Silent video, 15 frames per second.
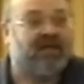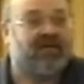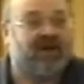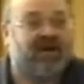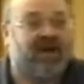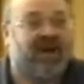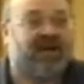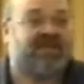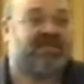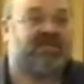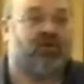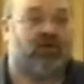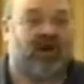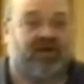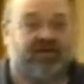connection
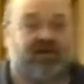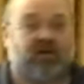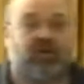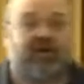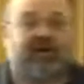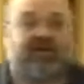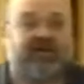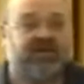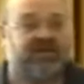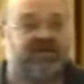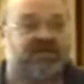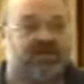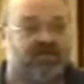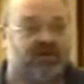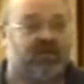or every query is
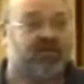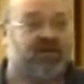simply